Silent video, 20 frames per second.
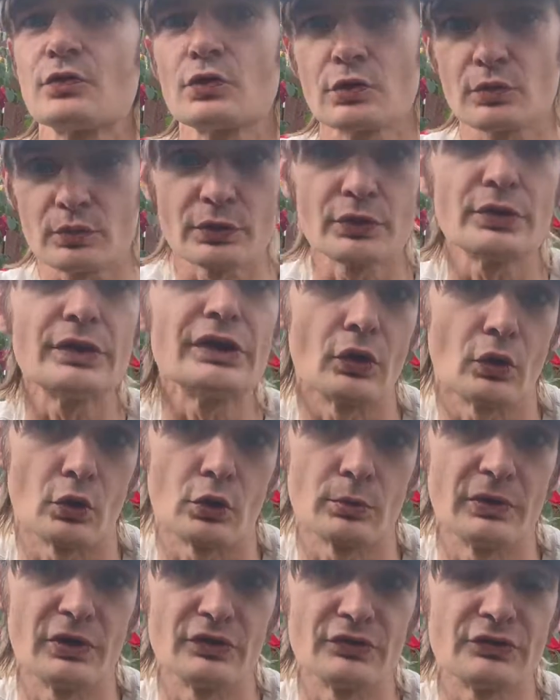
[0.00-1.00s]
for rooting
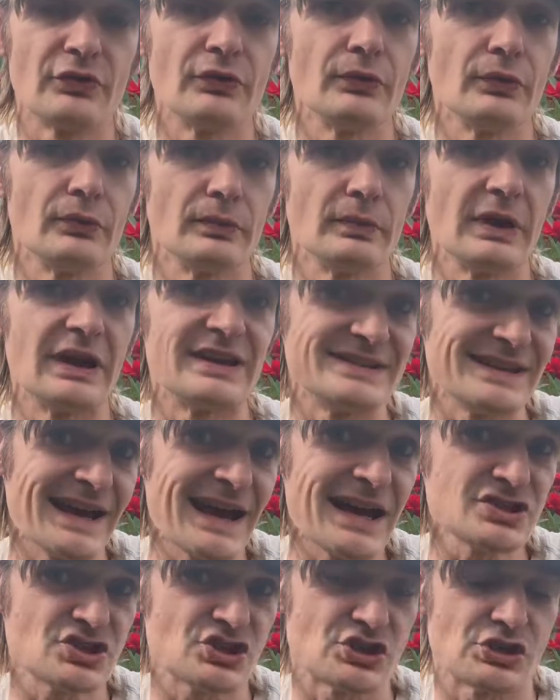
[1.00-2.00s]
hormone to
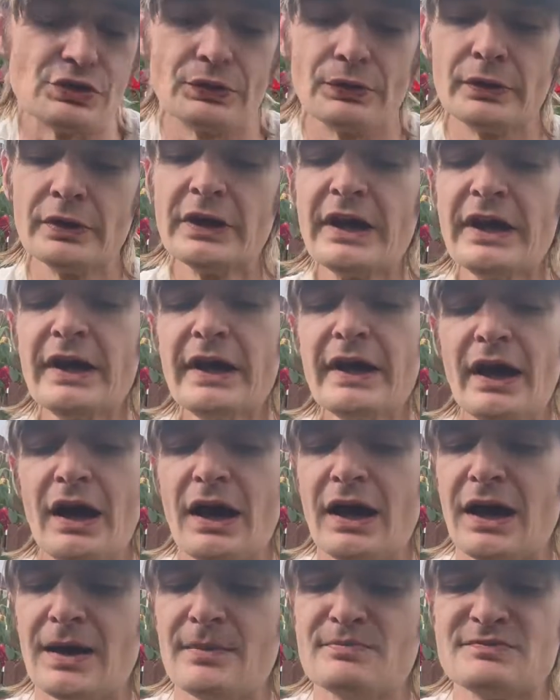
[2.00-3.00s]
attach
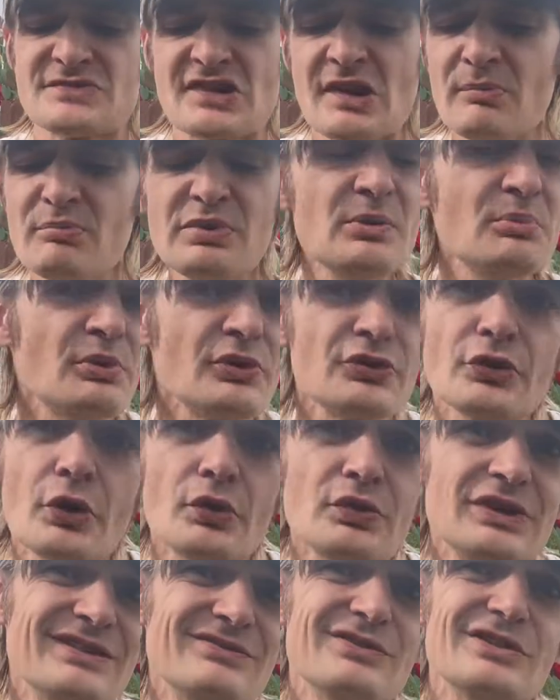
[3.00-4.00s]
to. Some people
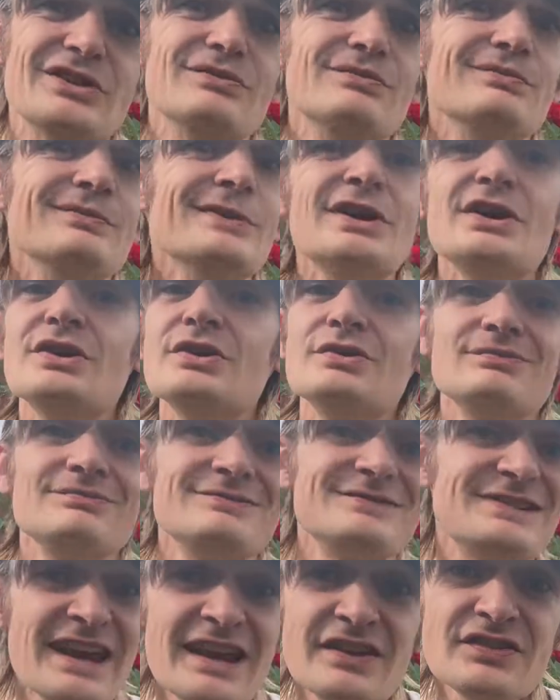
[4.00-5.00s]
don't even
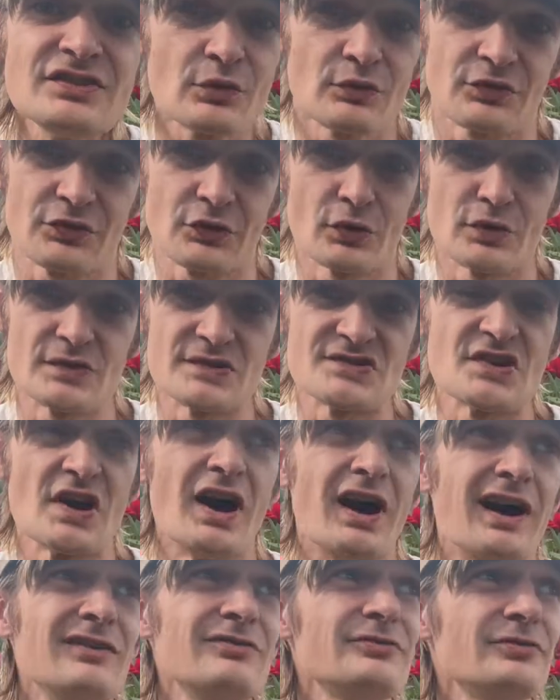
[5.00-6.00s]
take the thorns
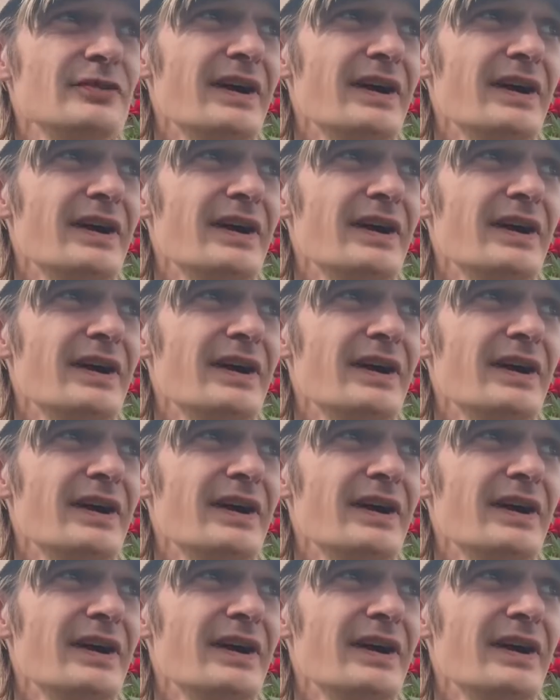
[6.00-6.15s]
off.